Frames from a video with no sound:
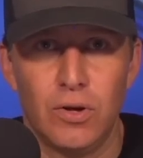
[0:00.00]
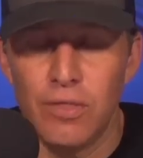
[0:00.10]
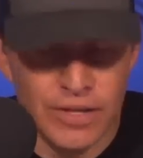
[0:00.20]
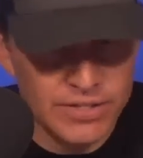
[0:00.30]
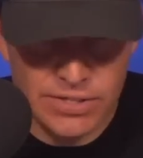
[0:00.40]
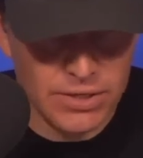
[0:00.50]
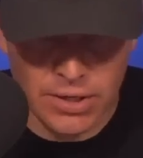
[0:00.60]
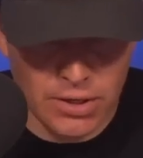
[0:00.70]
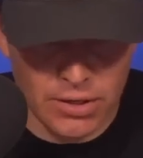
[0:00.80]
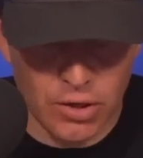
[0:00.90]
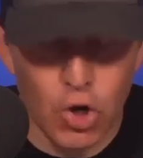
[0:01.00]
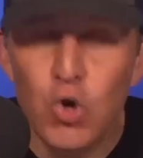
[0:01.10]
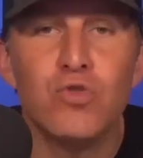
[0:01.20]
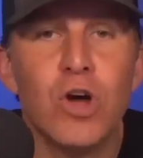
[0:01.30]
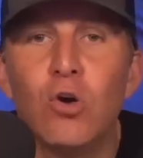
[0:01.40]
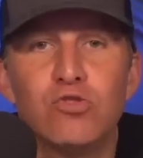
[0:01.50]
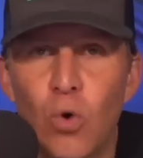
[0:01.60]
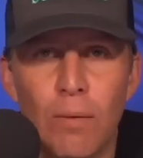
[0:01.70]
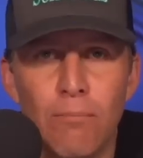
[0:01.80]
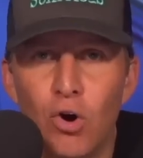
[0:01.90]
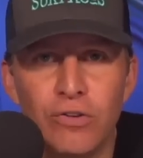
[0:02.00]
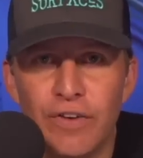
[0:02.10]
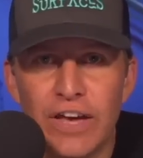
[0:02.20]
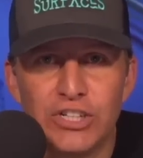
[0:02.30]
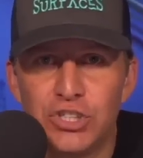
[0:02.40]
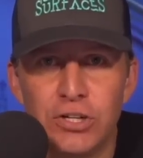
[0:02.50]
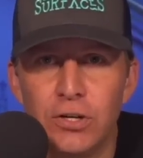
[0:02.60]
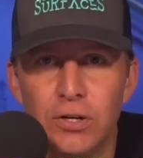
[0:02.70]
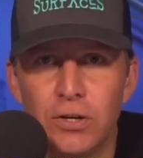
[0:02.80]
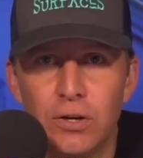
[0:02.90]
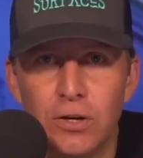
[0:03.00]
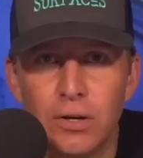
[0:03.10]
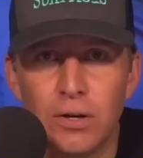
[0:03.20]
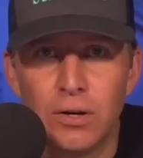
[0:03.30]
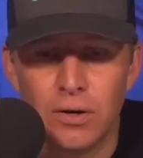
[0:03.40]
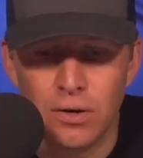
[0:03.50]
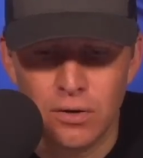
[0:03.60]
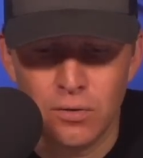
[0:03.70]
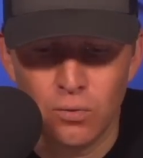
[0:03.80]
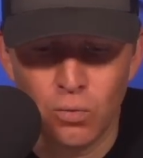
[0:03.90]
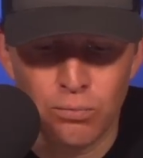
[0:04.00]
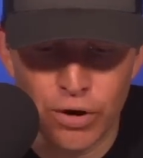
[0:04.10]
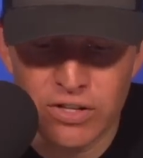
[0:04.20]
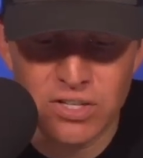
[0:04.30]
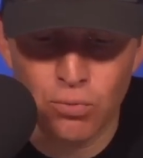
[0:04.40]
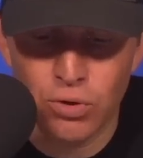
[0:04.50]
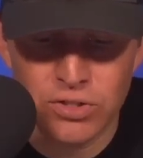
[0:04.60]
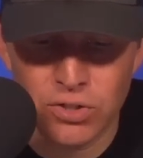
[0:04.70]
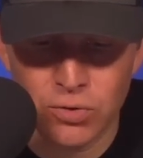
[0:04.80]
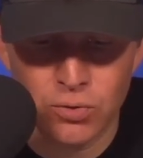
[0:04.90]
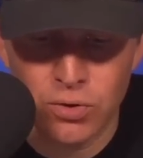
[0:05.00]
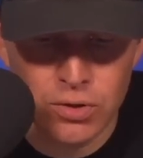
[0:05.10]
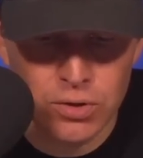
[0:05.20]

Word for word: this who knows what motivation would bring someone to